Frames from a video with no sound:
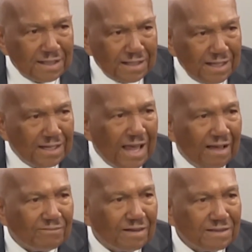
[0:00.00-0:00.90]
can
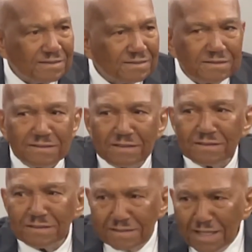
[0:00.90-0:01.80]
have a
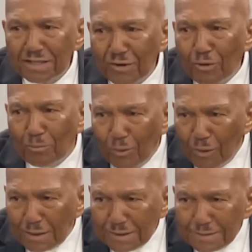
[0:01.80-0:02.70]
10-year-old boy